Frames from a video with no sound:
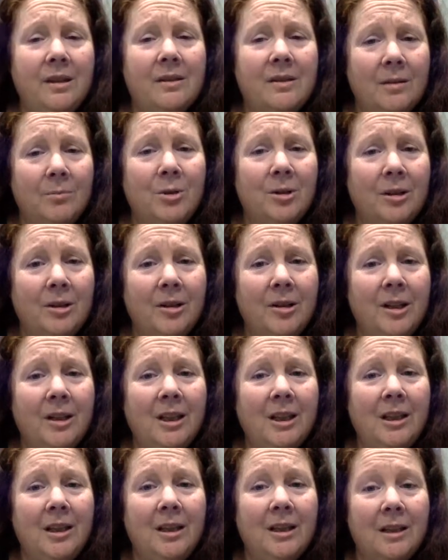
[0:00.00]

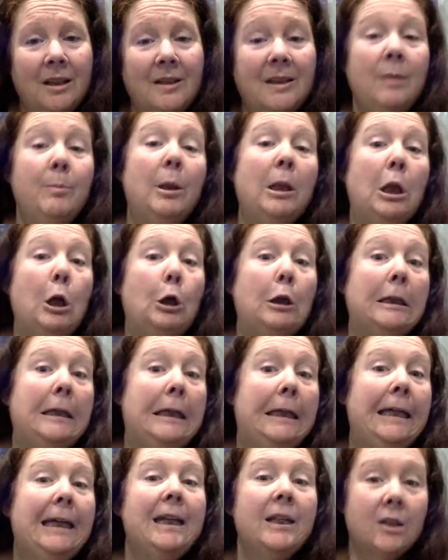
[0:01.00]

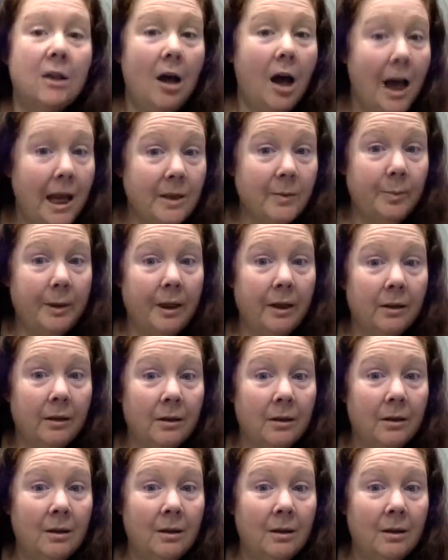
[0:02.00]
similarly is Cosby.